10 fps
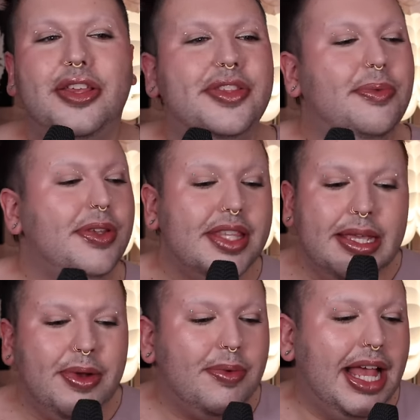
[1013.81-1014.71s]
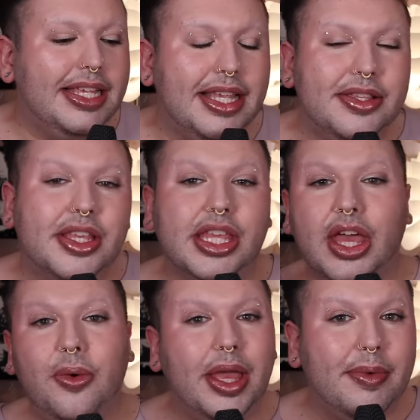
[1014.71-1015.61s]
So we'll see where YSL's
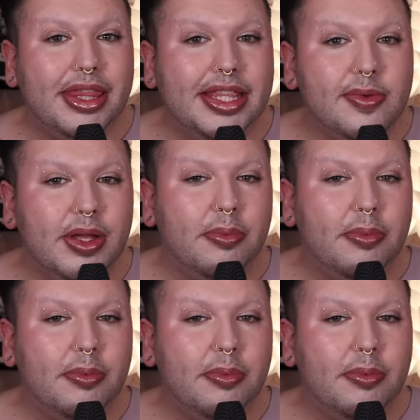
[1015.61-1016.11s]
going with its